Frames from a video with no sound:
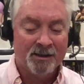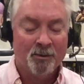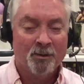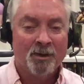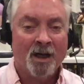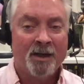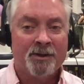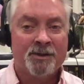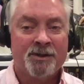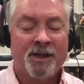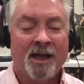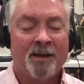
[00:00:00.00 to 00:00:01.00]
you will
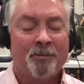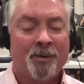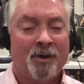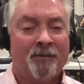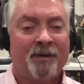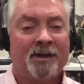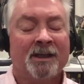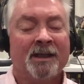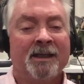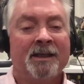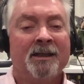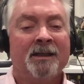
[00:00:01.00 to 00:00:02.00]
understand
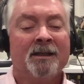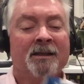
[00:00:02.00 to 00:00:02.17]
perfectly